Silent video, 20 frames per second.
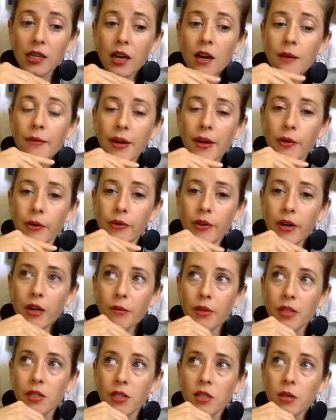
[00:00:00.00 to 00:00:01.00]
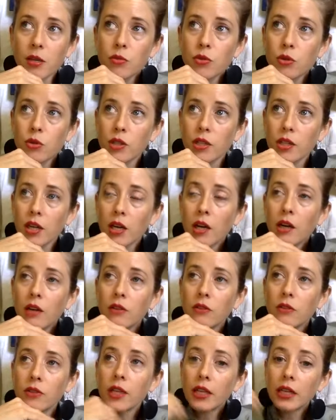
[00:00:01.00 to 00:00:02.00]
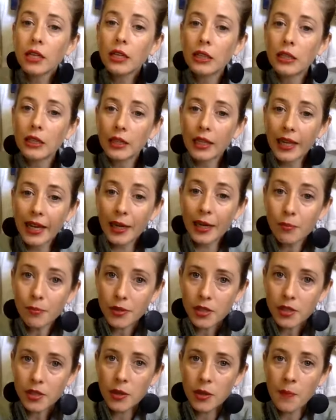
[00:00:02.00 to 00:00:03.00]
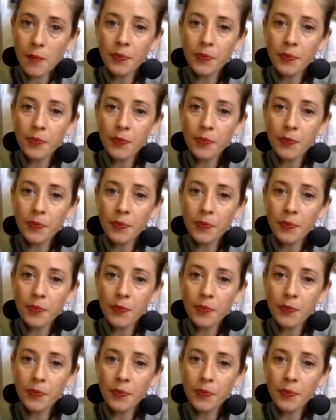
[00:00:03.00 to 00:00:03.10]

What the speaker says: I would recommend some sort of clamps,